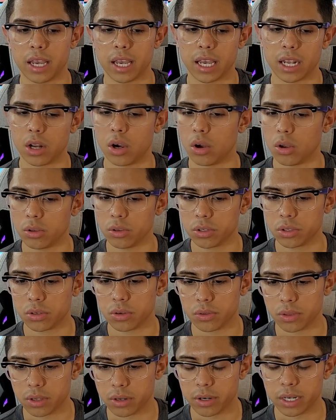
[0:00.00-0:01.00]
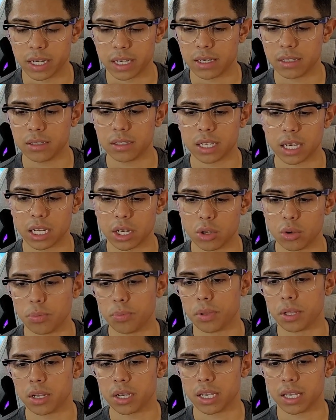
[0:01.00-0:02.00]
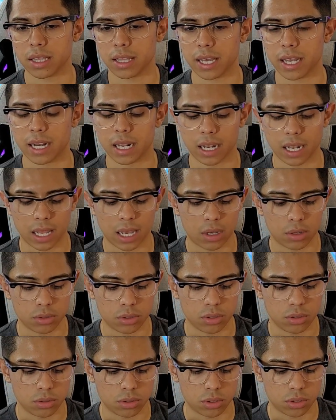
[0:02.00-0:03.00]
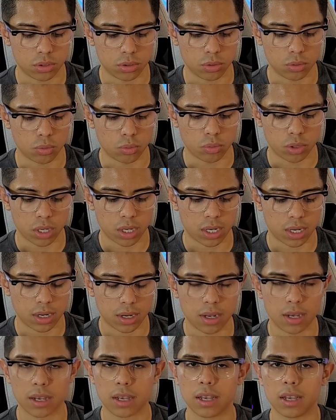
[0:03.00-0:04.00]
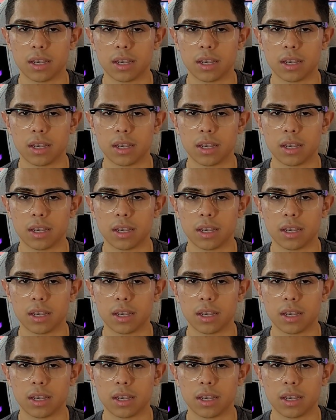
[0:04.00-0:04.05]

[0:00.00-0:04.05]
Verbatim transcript: and also there is a new plugin that allows you to run